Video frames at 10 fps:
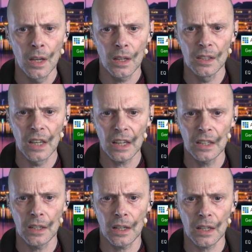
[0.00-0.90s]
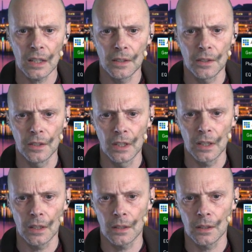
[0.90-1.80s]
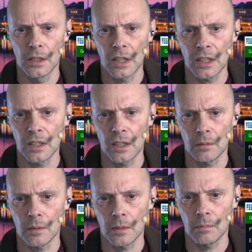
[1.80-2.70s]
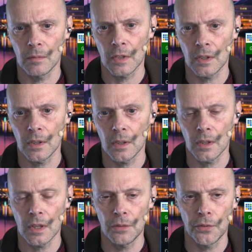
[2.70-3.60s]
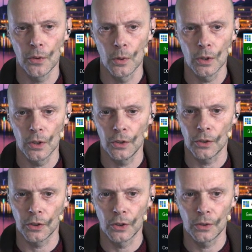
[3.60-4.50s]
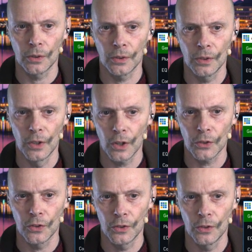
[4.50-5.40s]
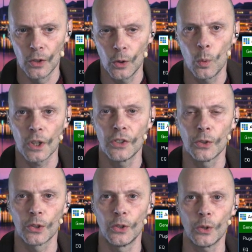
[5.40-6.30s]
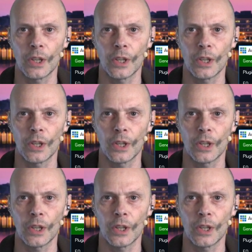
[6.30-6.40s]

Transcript: Gain and the gain, if you not know what you're doing